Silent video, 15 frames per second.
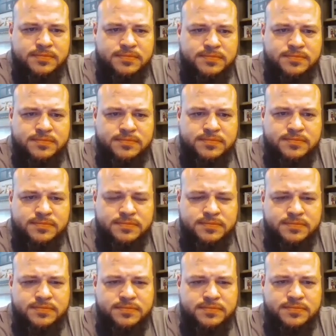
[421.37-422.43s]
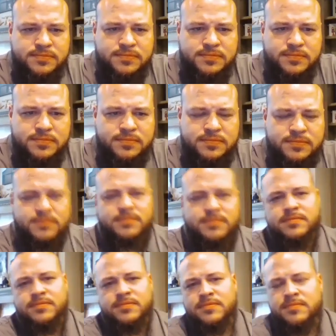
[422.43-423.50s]

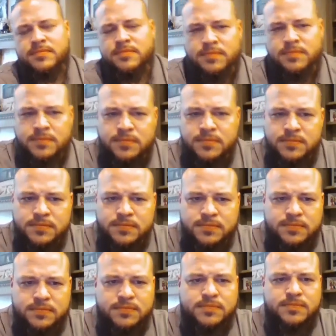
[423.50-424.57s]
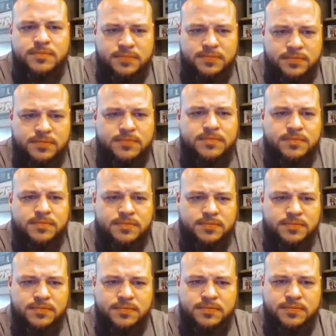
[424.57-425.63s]

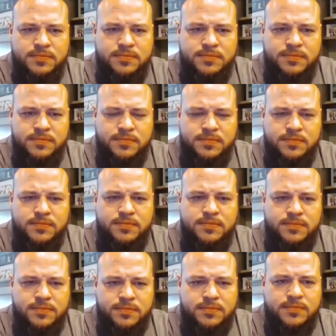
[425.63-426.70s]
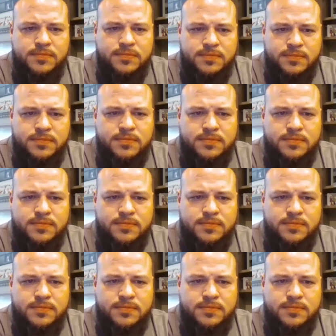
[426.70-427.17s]
(silent)